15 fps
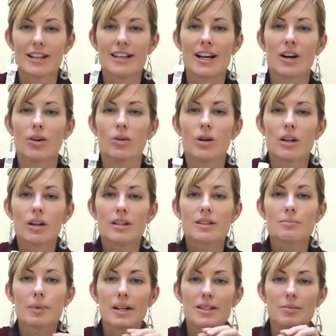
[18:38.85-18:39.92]
Now,
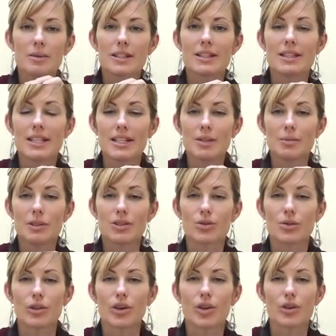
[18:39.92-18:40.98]
specimens need to be
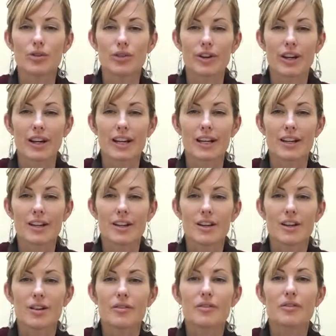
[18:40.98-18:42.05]
stored overnight.
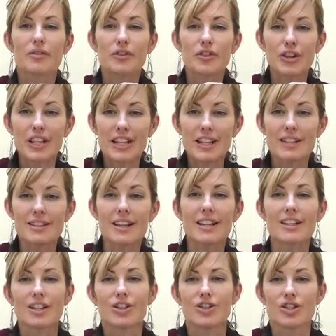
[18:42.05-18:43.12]
Freeze
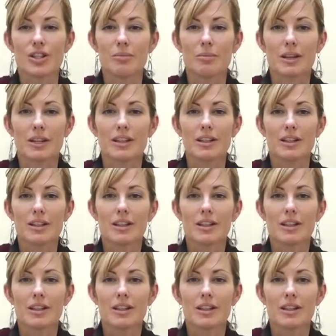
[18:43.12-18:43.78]
until shipment.